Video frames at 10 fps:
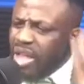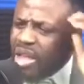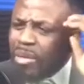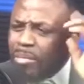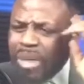
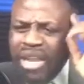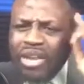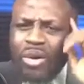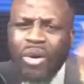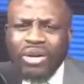Many
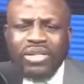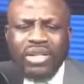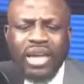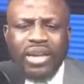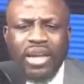don't
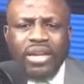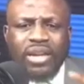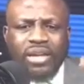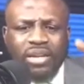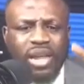understand that.
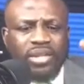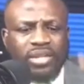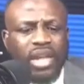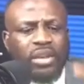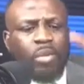They are
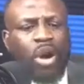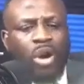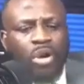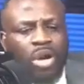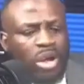saying,
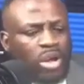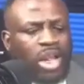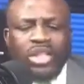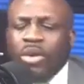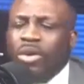well,
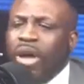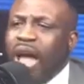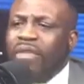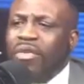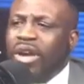let's go to
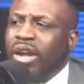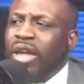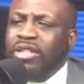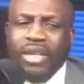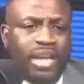Africa
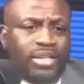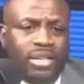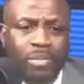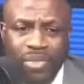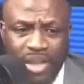and test
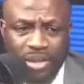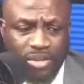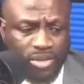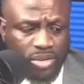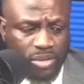some things.